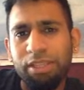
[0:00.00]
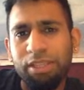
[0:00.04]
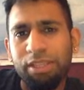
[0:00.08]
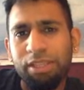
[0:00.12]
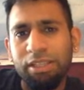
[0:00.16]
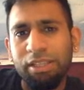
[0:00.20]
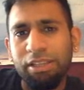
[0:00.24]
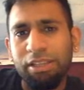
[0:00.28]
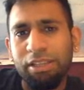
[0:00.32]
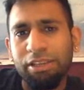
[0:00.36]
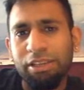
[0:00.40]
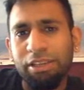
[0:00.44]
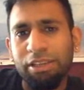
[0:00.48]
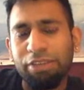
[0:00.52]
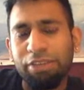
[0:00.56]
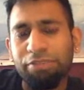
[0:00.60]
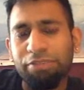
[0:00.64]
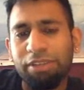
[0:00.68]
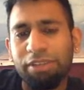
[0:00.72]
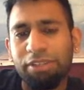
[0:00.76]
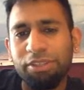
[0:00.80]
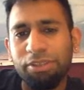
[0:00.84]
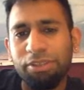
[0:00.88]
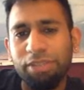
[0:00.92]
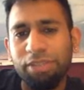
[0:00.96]
if I
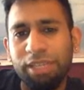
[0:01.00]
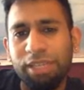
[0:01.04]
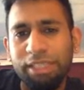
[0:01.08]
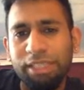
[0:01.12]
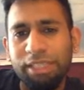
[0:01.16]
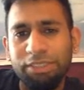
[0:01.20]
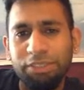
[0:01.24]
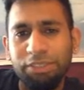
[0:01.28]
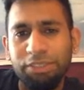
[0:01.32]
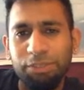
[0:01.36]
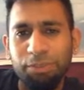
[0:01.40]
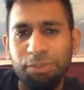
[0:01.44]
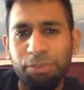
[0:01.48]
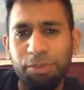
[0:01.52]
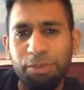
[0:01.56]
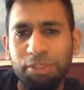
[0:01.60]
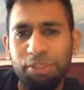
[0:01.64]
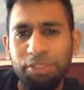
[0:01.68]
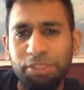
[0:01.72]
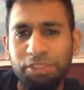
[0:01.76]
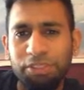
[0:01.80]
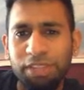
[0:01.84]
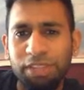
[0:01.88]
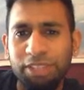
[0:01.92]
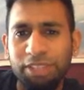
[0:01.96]
know that his response
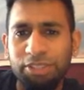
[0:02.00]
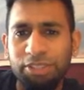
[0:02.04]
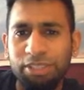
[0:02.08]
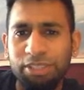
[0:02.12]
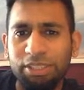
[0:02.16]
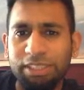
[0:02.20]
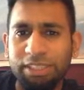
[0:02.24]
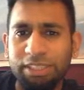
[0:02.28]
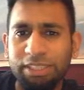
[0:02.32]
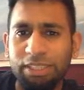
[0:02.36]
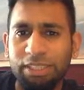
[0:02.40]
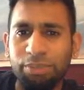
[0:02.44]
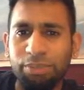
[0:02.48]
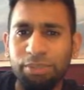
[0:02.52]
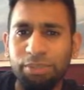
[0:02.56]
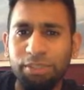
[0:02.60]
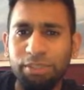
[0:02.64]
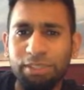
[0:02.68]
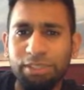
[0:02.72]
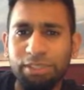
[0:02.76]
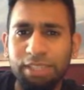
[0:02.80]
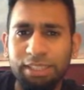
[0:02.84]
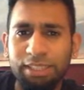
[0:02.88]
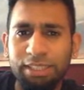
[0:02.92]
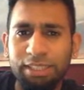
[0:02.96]
relies on a sequence
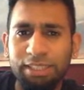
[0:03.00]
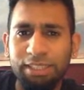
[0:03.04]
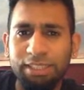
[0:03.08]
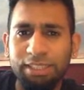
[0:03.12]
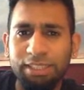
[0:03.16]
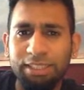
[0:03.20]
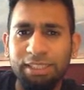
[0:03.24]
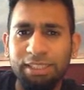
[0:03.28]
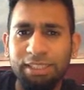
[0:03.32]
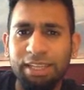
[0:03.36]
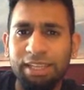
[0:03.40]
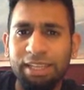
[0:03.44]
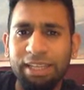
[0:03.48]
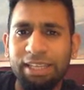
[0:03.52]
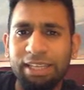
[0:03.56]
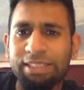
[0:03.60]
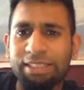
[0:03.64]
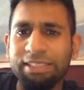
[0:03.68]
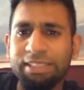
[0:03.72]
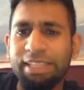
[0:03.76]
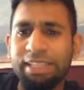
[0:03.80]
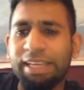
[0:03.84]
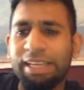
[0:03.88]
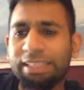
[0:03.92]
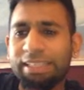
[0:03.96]
like this, then I can
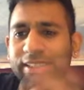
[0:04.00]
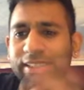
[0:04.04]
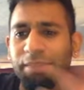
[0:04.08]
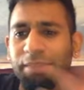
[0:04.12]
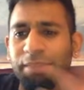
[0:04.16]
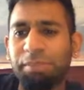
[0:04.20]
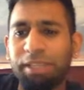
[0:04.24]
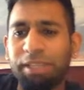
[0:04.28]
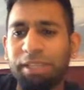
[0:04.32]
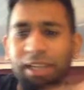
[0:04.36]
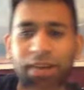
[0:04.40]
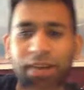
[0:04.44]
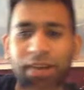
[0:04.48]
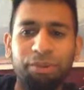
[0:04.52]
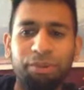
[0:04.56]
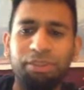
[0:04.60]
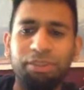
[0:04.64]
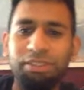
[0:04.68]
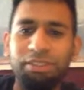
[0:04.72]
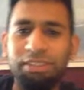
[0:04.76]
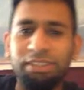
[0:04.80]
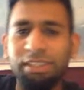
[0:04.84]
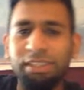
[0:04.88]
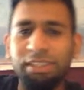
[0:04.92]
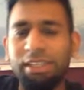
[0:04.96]
take something out.
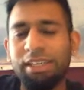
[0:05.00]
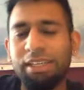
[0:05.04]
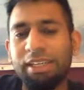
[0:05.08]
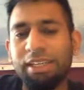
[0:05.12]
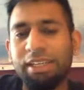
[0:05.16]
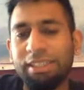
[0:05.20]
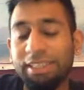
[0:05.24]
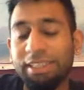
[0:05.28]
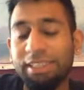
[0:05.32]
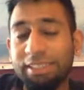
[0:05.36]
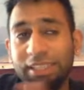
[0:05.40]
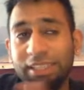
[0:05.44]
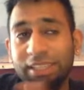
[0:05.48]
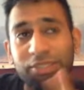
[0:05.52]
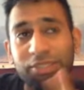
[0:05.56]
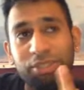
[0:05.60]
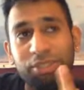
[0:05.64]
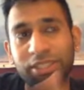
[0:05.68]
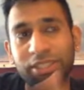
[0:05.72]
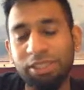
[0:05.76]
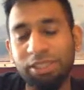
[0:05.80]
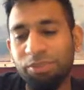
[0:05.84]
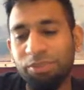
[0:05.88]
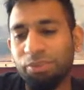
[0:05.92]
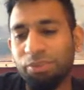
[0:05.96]
And that's
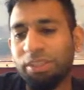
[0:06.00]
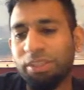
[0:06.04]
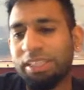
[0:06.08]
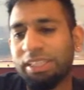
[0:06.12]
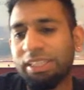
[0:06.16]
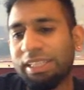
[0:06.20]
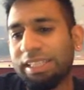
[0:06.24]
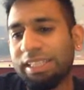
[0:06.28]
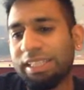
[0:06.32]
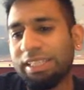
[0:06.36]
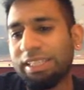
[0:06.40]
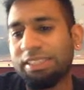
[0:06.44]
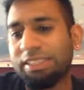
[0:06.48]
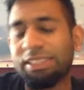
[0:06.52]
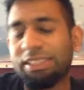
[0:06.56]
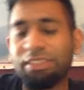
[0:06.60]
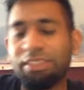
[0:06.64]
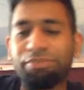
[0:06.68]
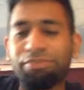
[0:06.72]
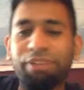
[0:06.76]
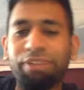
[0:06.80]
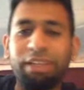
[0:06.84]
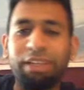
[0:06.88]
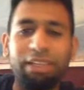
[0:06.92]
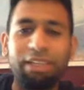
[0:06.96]
actually one of the keys to
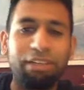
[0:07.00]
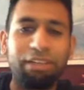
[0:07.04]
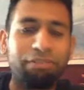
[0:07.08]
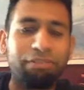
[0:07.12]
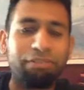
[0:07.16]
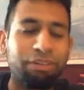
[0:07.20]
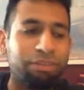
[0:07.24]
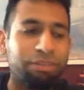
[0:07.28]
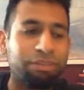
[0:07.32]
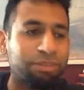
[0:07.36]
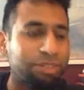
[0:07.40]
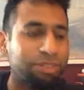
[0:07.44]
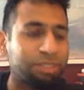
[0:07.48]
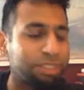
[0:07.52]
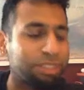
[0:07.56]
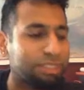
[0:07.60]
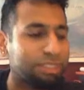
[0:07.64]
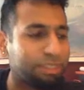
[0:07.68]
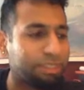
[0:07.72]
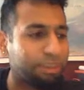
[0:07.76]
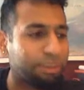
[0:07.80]
defending, I found, is